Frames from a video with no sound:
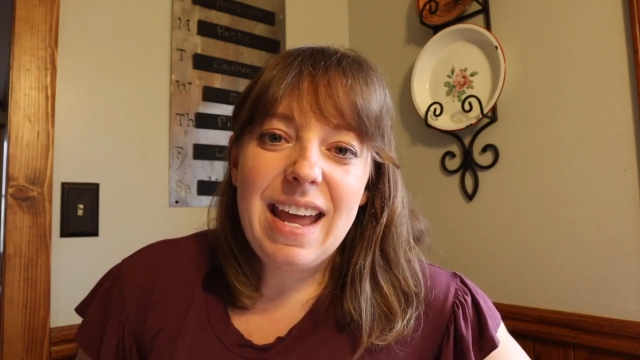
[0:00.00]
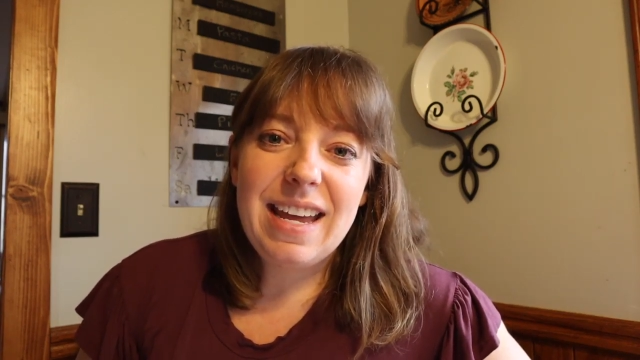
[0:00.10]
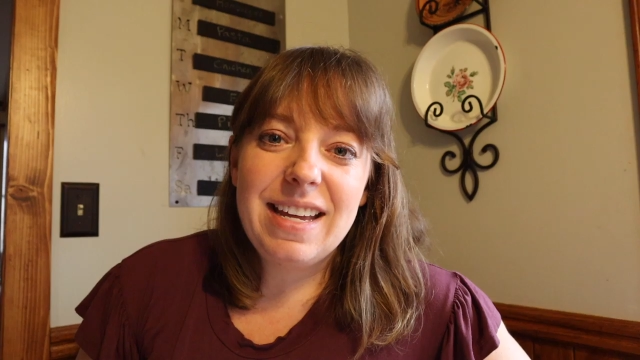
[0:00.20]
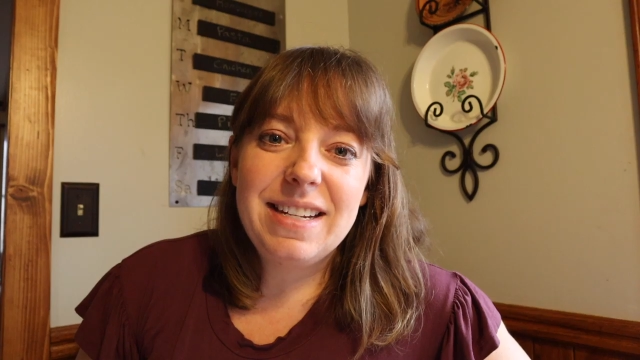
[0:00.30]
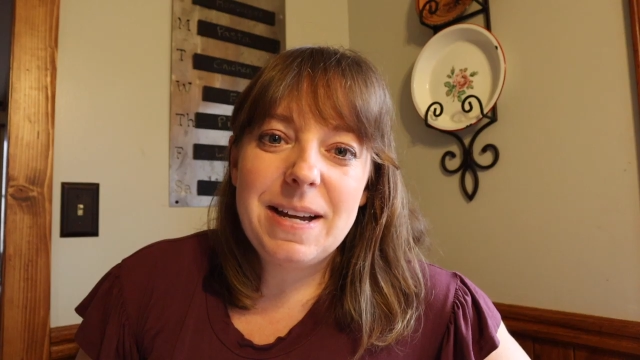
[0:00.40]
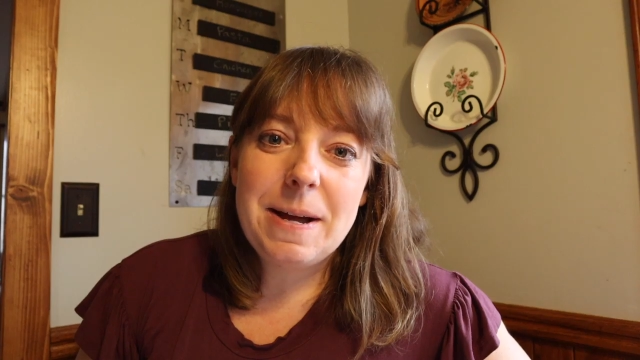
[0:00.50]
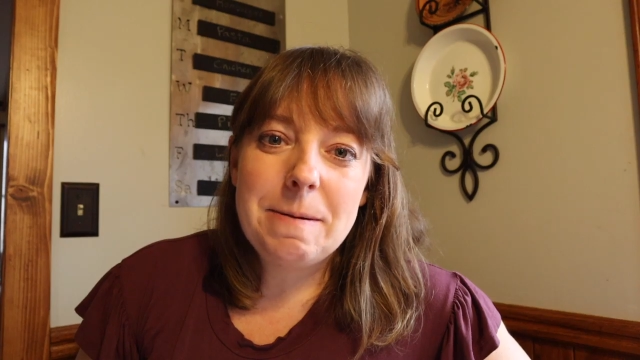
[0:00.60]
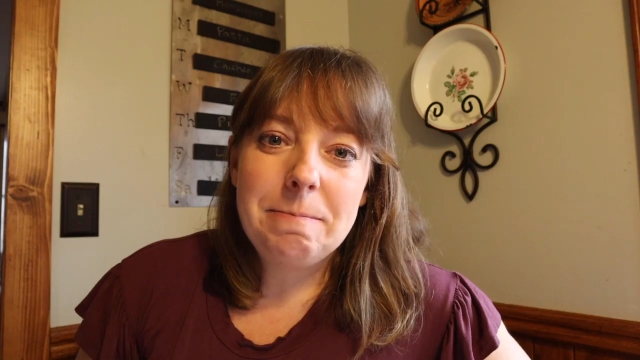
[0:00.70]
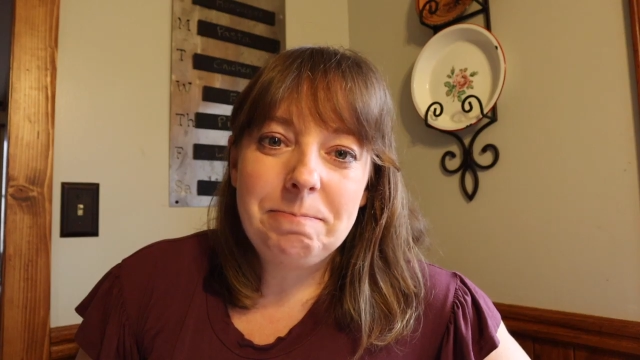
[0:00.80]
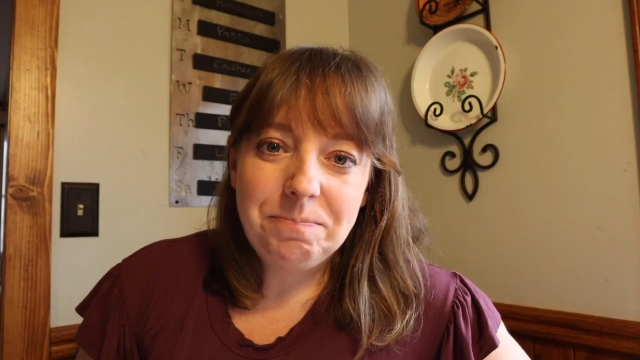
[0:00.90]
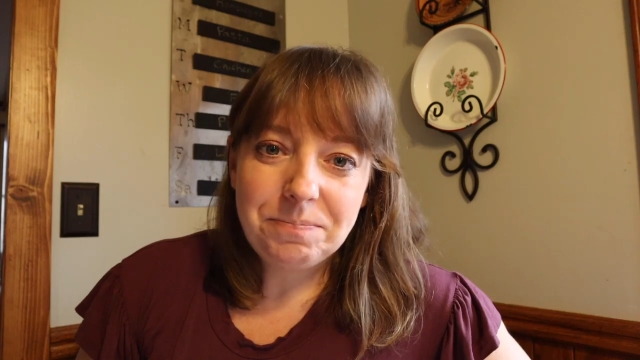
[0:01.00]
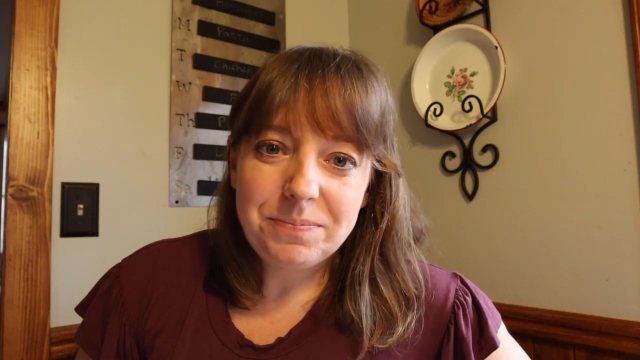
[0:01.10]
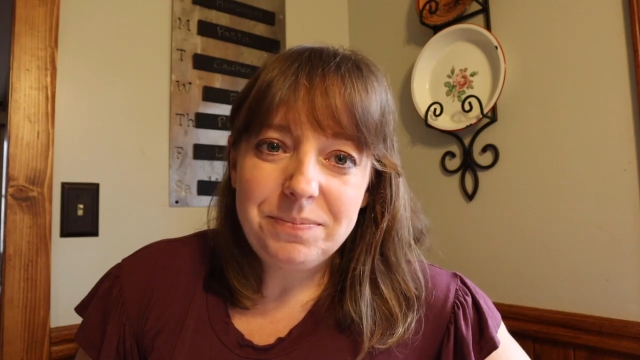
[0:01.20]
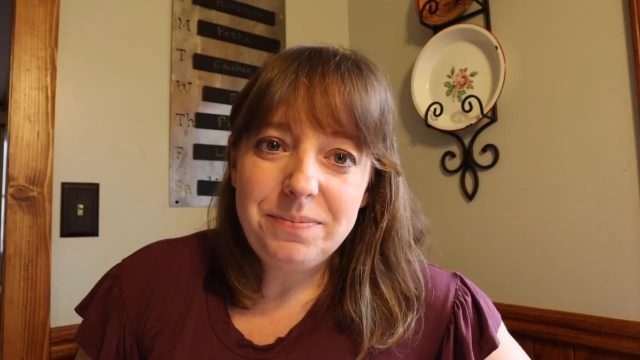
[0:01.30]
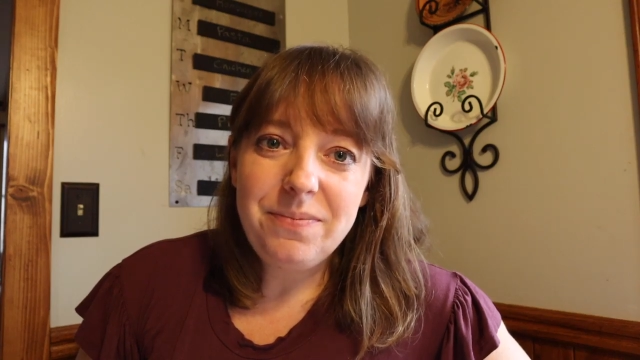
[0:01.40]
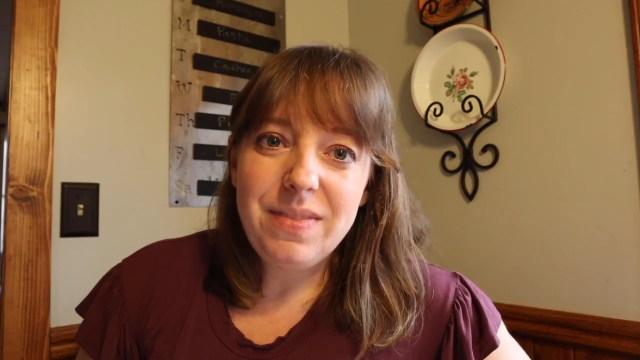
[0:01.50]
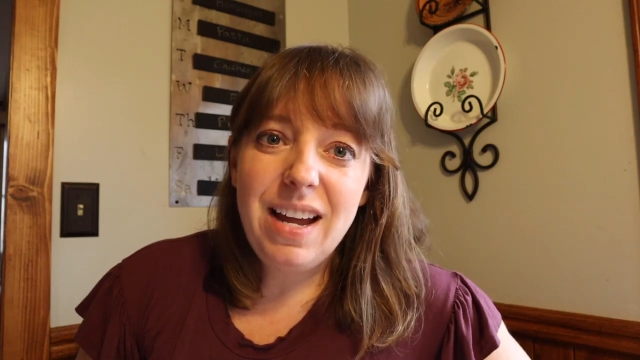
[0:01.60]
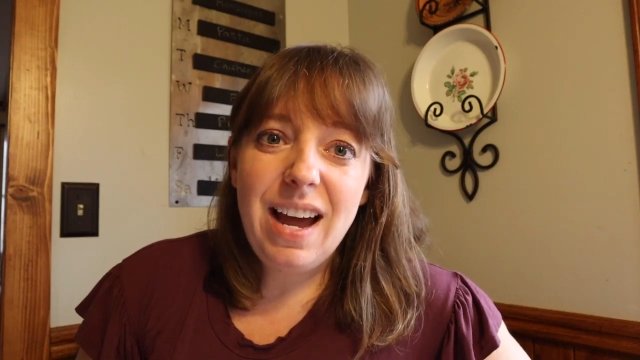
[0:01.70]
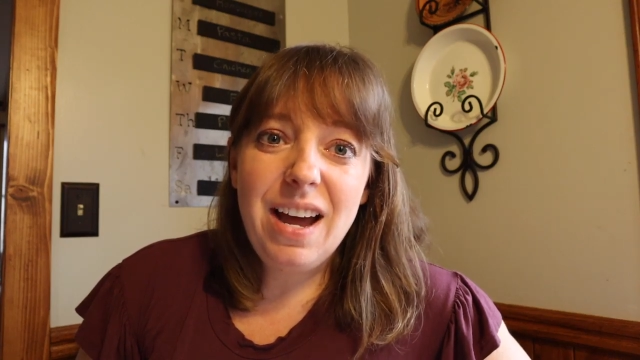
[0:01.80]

And um,